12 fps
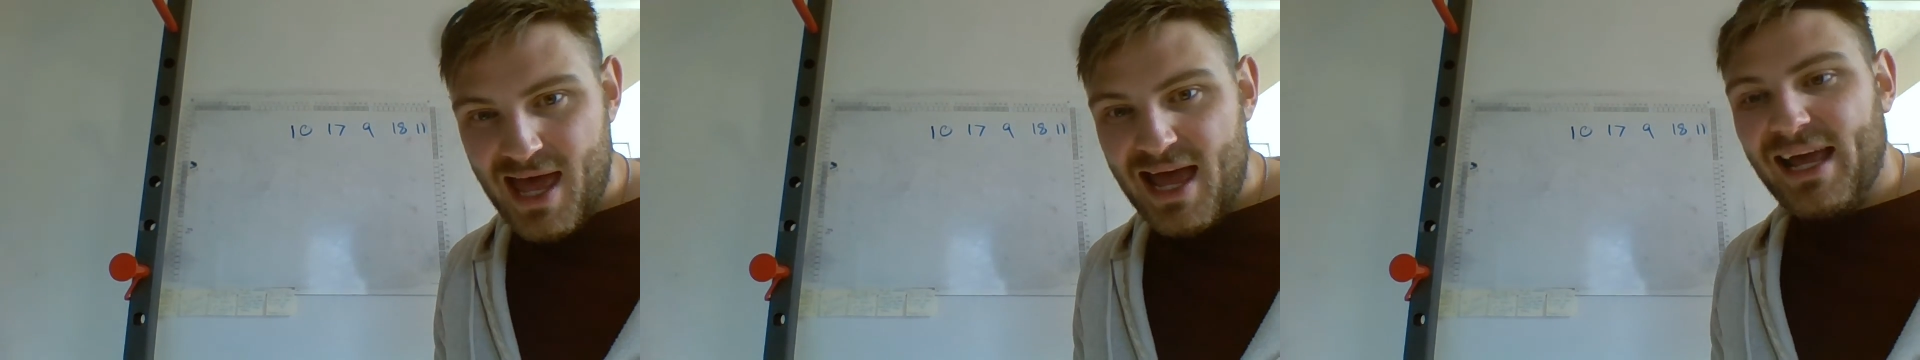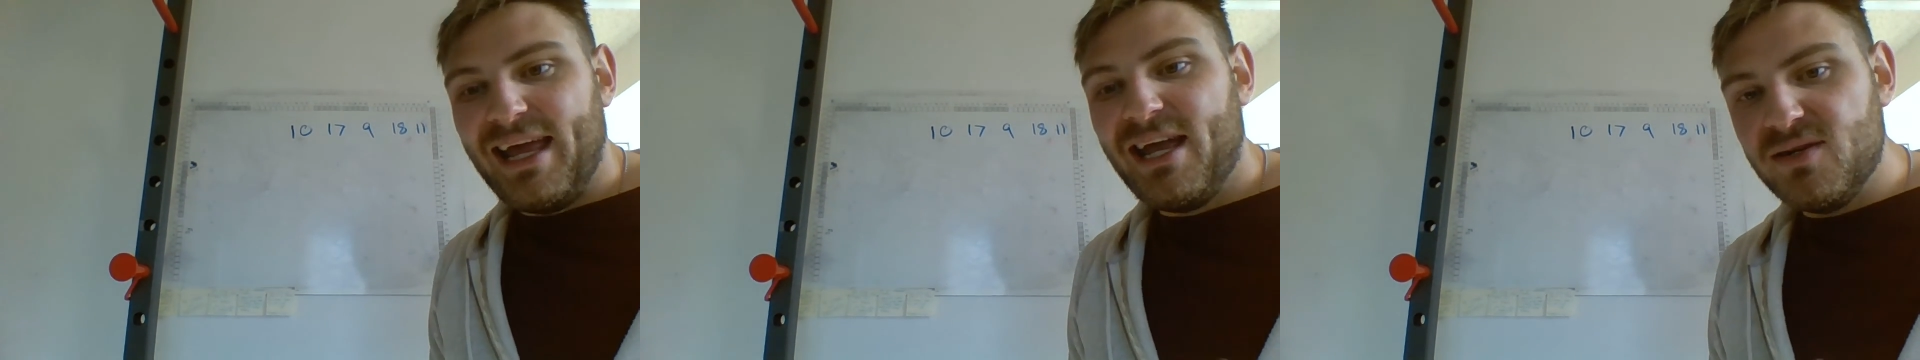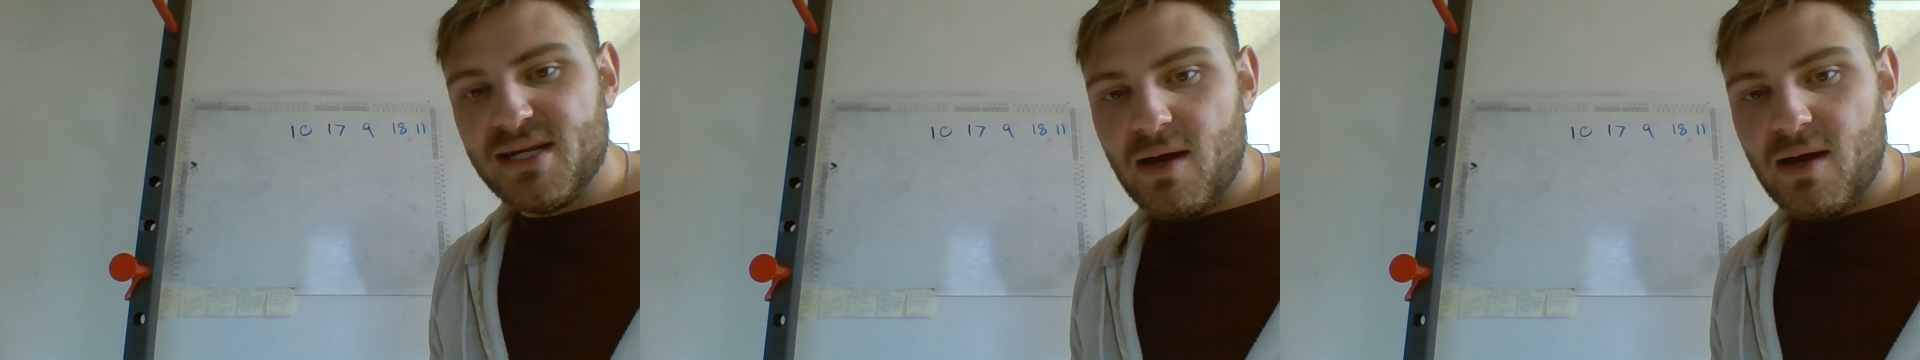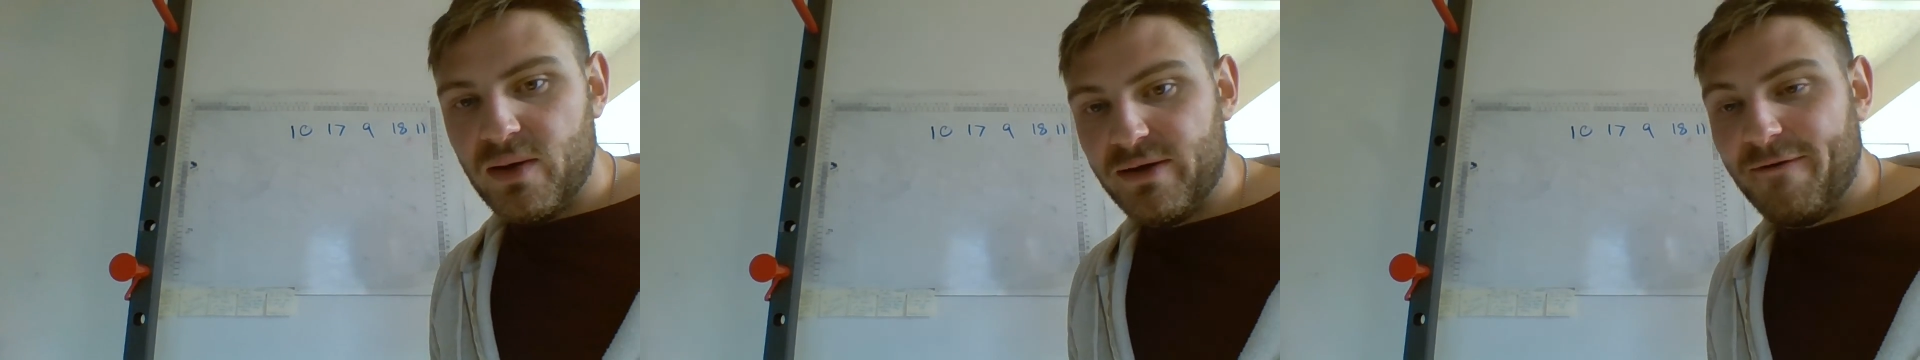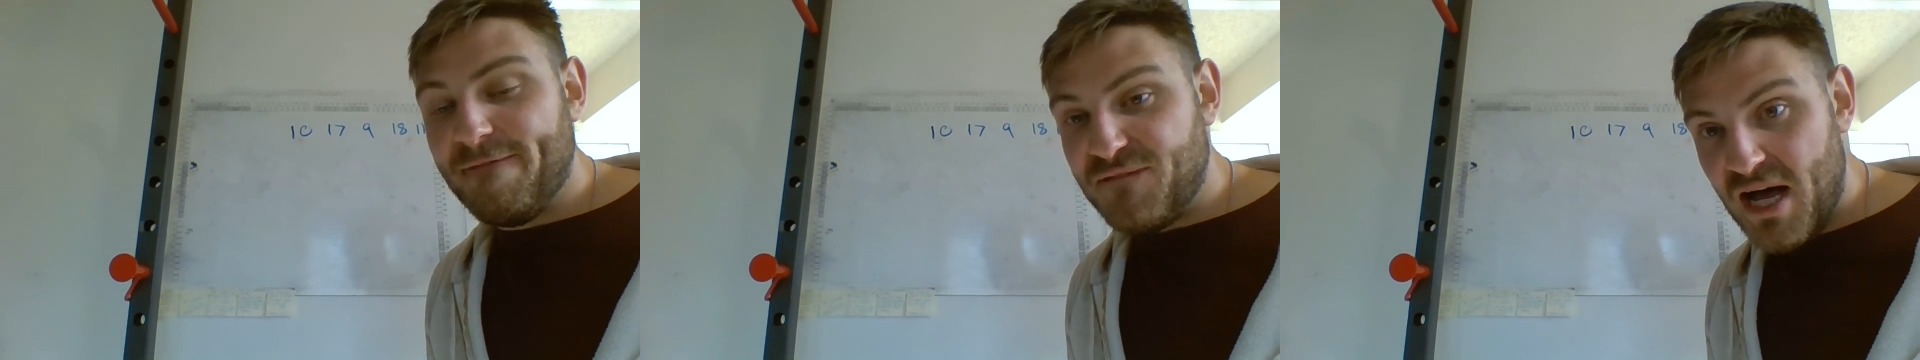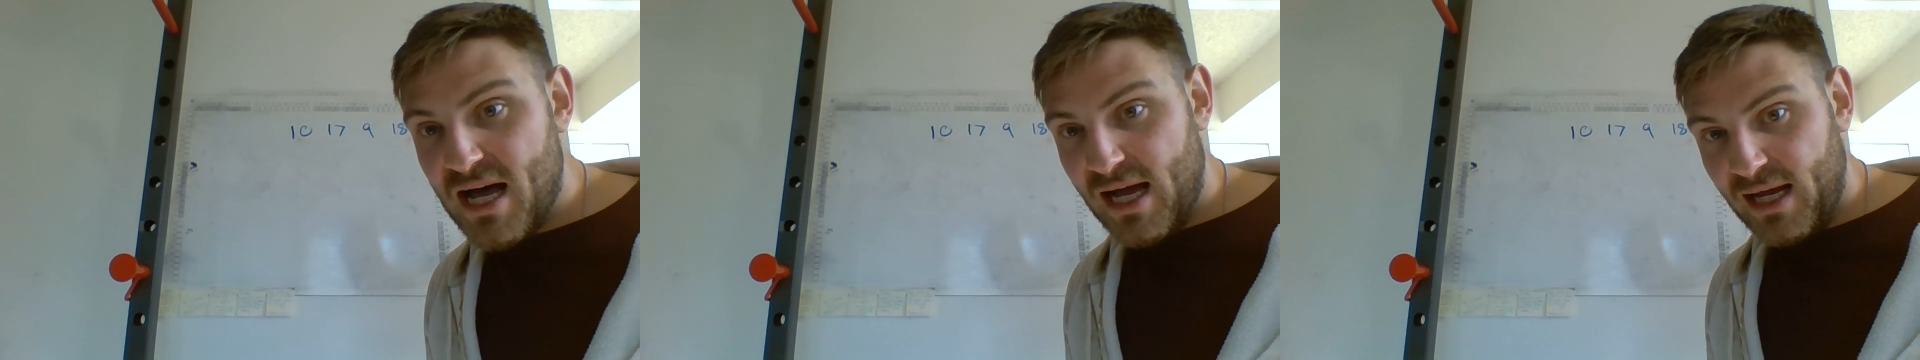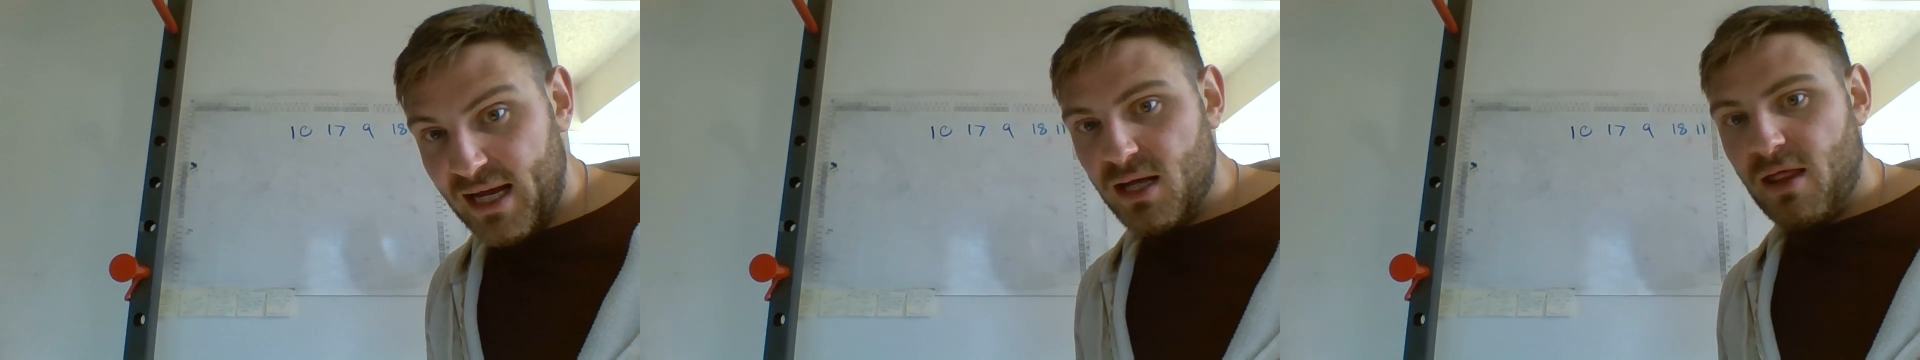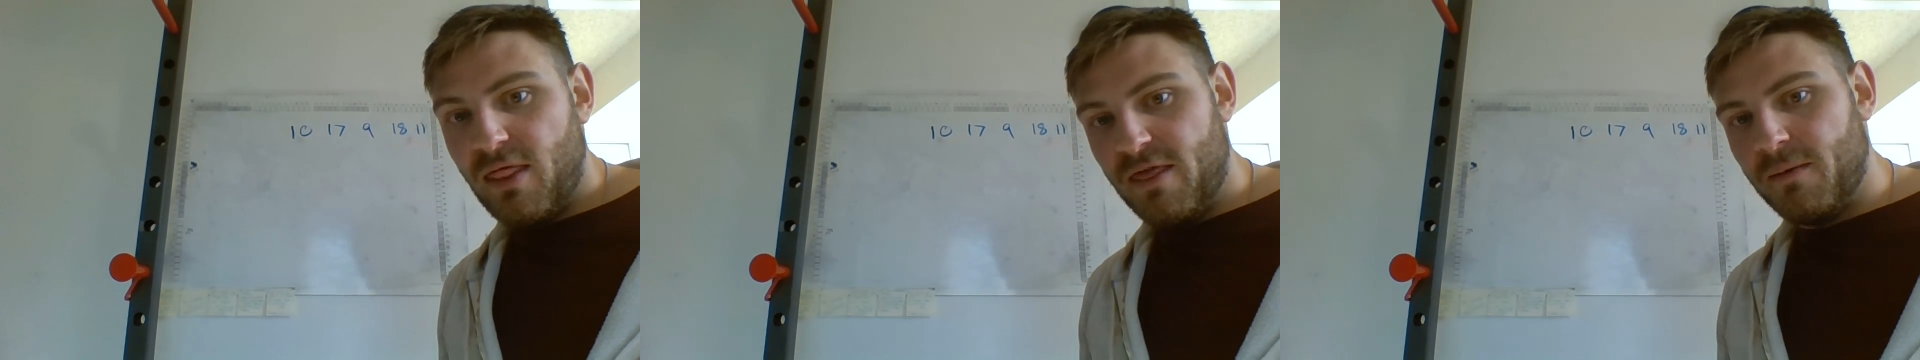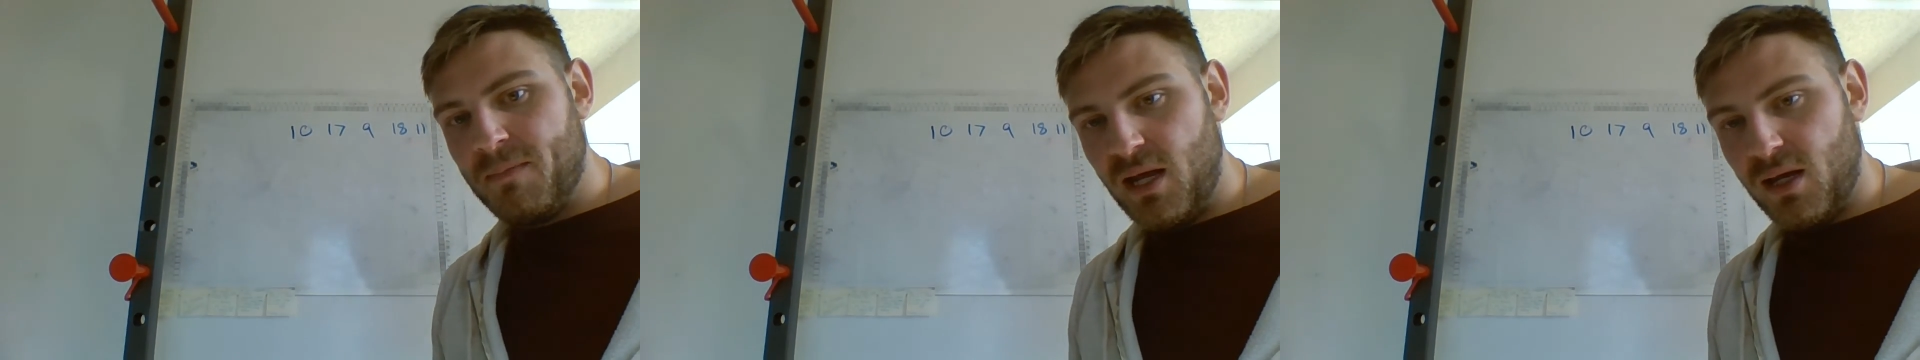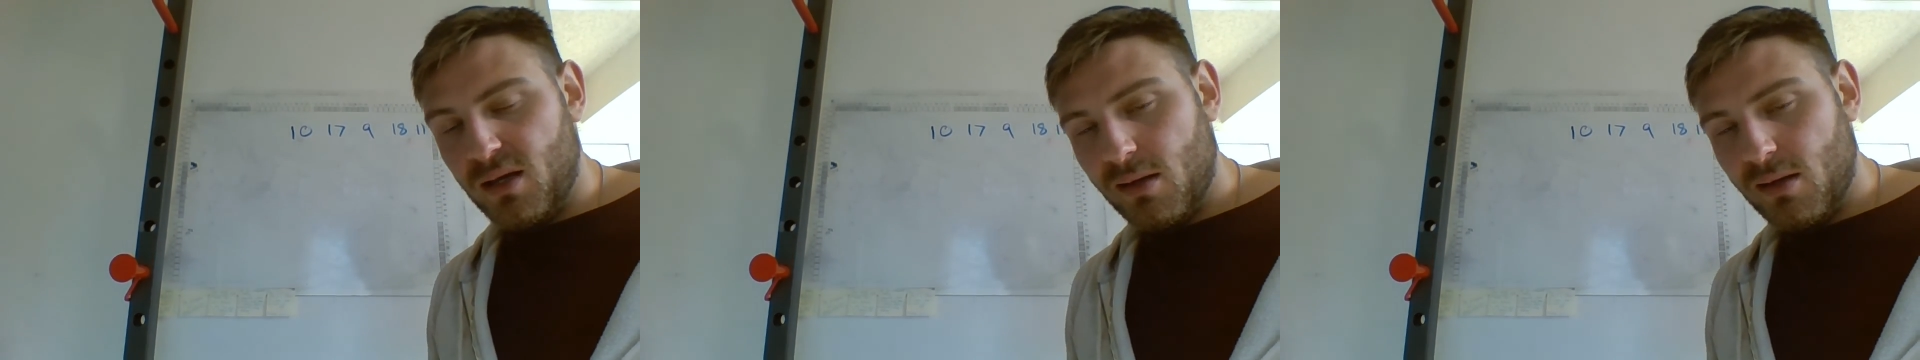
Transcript: here's how I would find the mean.